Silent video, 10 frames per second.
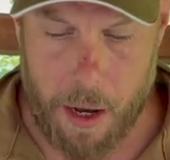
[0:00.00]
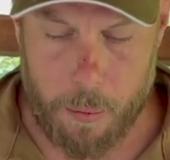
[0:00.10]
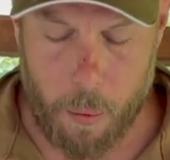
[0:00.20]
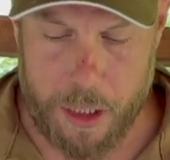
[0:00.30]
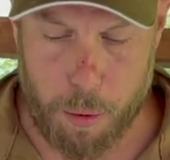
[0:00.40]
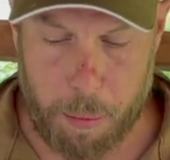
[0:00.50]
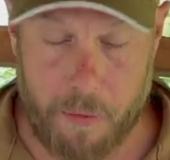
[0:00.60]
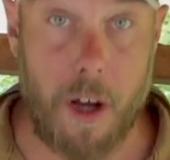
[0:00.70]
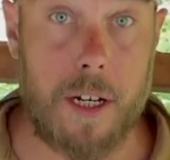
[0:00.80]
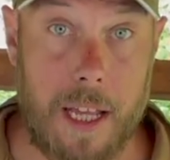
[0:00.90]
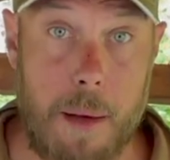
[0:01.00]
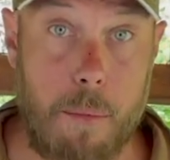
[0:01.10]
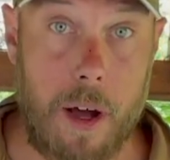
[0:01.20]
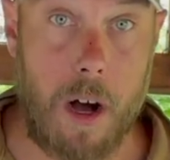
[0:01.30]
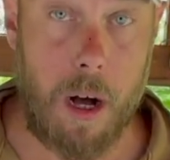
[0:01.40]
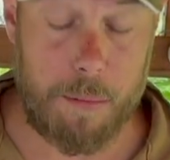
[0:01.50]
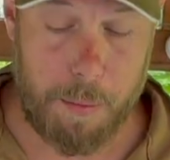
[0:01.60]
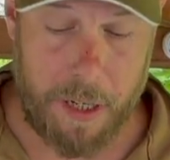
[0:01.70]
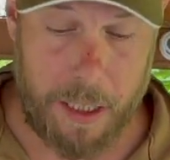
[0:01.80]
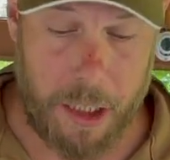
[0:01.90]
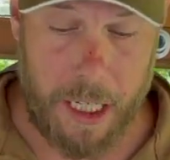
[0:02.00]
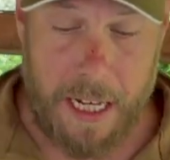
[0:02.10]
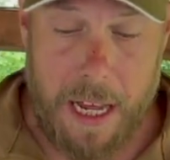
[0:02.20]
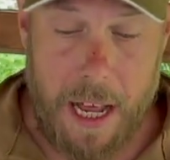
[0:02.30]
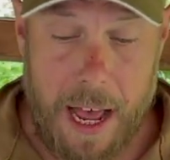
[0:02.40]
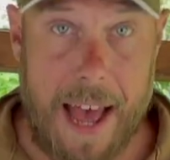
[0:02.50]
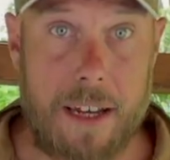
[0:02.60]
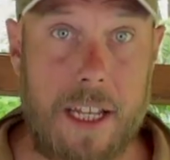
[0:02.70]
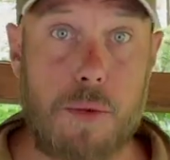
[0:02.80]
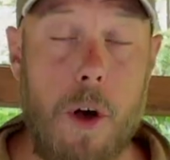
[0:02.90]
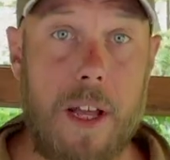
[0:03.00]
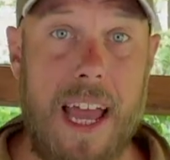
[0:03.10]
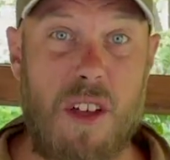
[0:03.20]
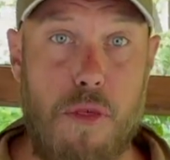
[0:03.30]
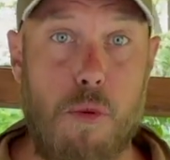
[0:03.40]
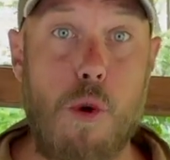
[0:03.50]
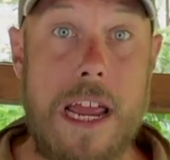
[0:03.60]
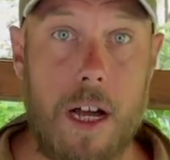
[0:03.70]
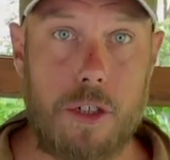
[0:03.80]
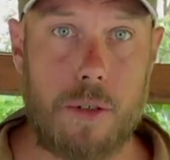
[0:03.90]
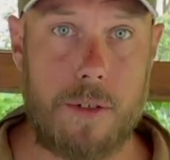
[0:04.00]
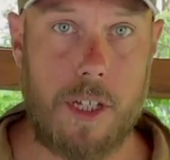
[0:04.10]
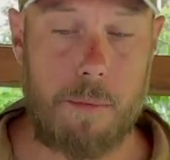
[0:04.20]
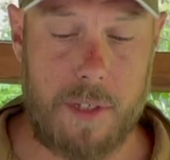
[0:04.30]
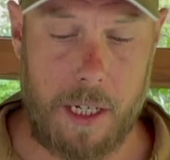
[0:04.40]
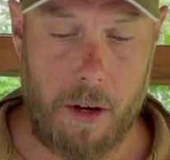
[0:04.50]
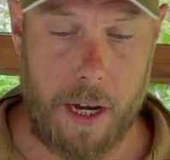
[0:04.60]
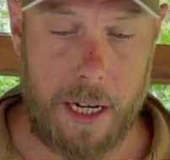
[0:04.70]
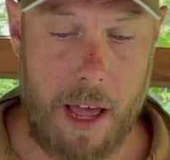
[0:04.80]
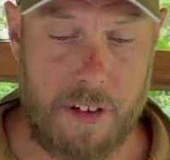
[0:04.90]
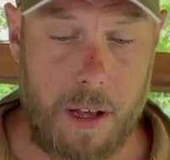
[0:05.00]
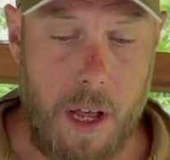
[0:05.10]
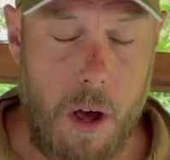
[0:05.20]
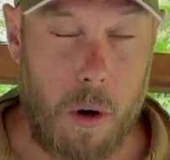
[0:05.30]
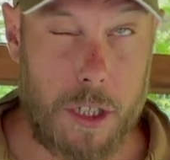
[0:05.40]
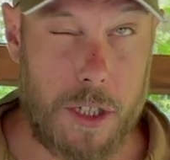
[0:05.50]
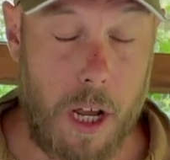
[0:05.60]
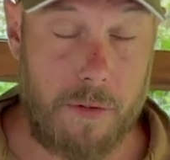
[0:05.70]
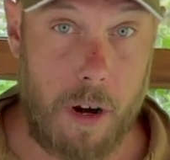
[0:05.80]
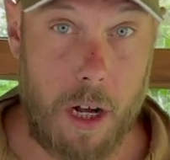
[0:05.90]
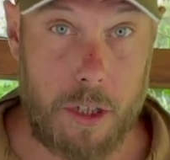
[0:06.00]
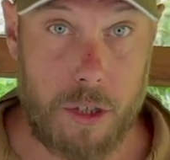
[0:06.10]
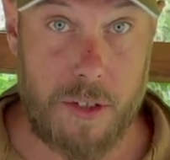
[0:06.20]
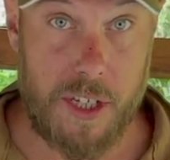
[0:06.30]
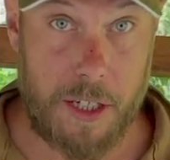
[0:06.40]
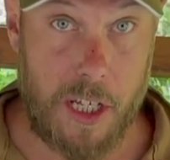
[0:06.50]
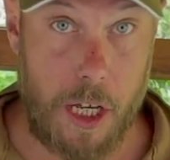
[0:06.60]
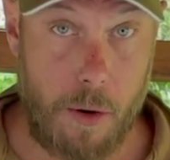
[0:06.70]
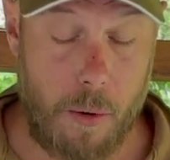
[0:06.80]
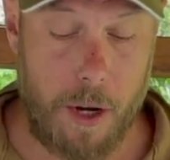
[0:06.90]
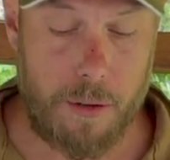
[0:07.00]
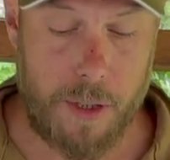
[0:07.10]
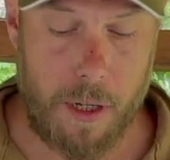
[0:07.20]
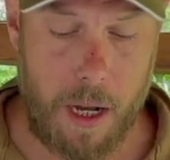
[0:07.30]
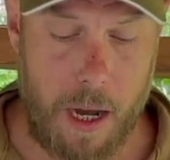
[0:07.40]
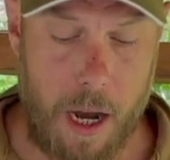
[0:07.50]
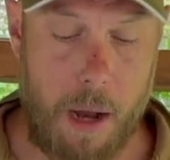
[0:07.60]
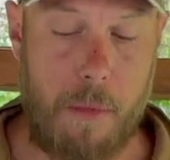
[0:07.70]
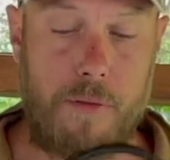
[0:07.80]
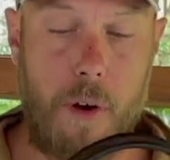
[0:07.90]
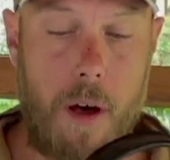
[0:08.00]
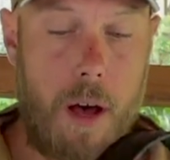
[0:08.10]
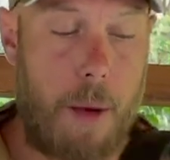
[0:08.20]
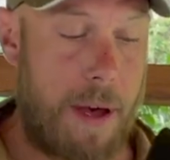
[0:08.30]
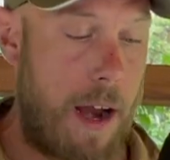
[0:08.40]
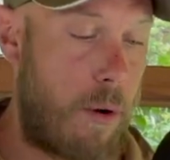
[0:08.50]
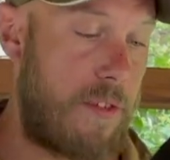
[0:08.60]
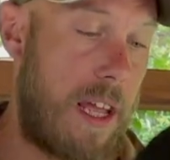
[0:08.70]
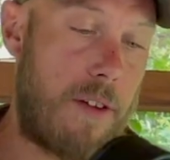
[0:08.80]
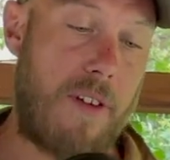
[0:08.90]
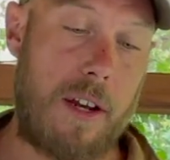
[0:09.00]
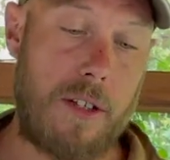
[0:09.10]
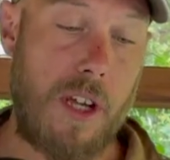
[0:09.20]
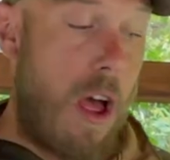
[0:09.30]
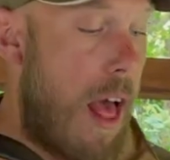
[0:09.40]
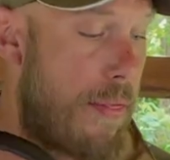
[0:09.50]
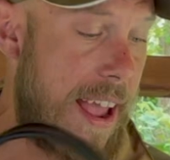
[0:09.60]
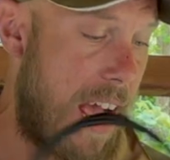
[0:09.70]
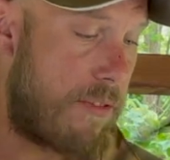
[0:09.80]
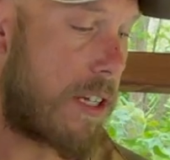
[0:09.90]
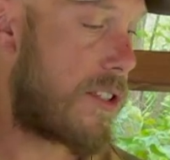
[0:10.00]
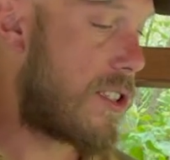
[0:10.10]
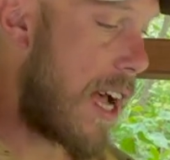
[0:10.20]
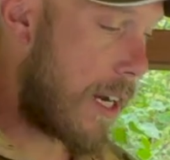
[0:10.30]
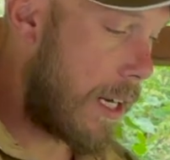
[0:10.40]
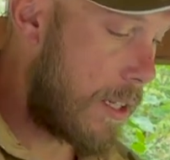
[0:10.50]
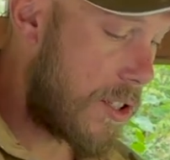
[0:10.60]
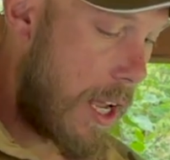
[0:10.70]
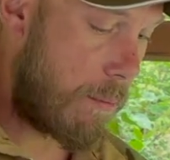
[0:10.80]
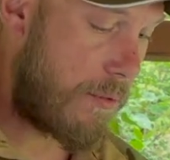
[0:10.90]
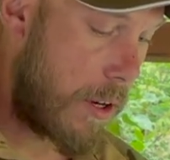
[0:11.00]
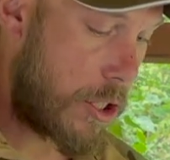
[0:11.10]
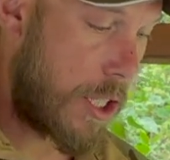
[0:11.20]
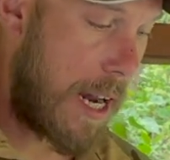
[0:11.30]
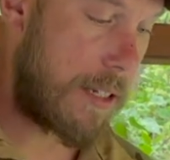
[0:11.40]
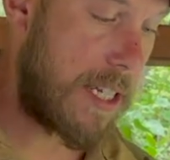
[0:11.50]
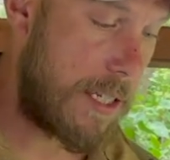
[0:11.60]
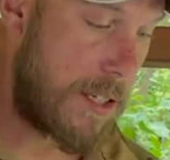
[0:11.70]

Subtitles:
which were provided again by Arms BG, and these work out at 379 leather, or just over €160 for a pair of ear defenders. They have exactly the same functionalities